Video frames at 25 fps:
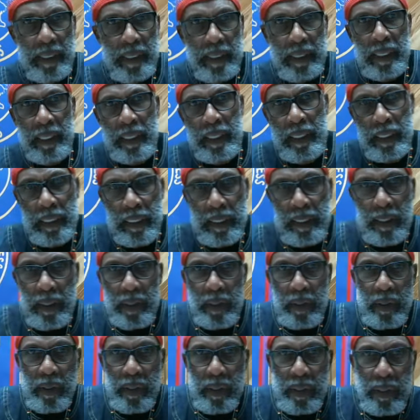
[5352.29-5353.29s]
Huh?
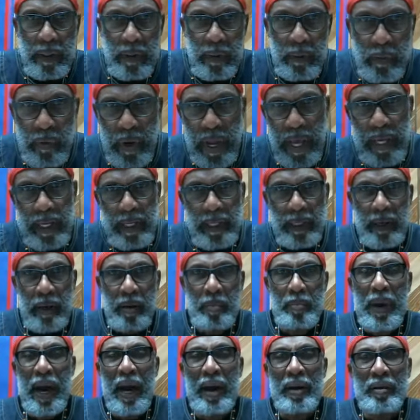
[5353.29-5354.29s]
right?
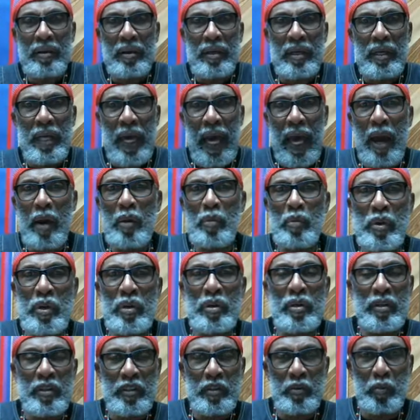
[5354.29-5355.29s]
About how
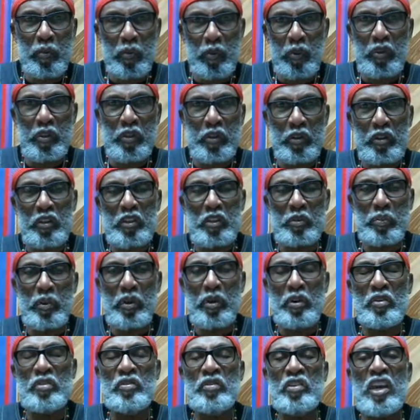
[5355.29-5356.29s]
we were to
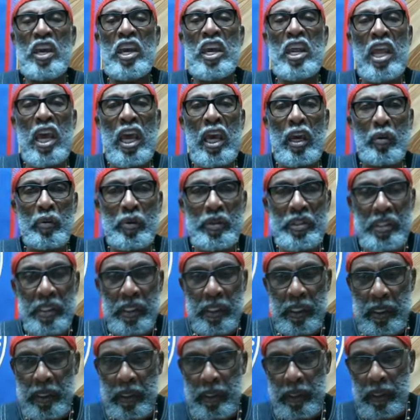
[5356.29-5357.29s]
experience
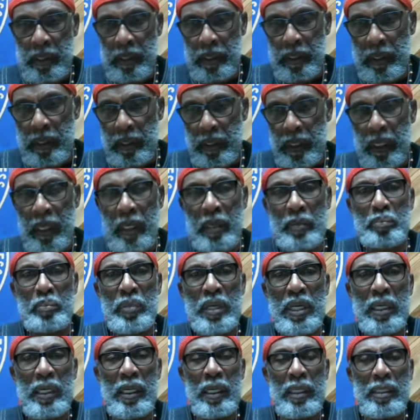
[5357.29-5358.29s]
inequity on um,
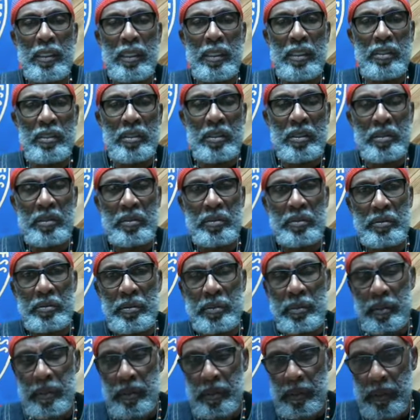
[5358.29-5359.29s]
being under this
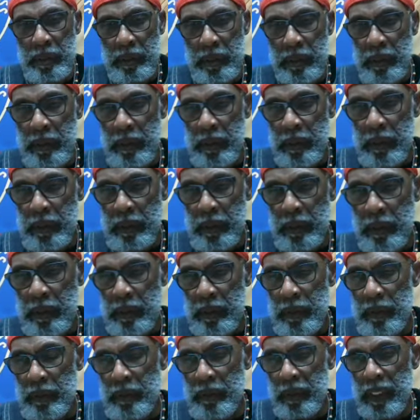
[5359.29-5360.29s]
curse.
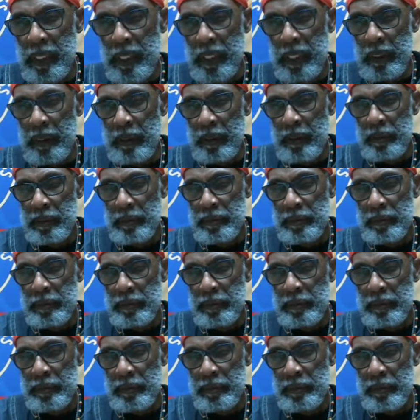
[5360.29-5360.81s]
Okay?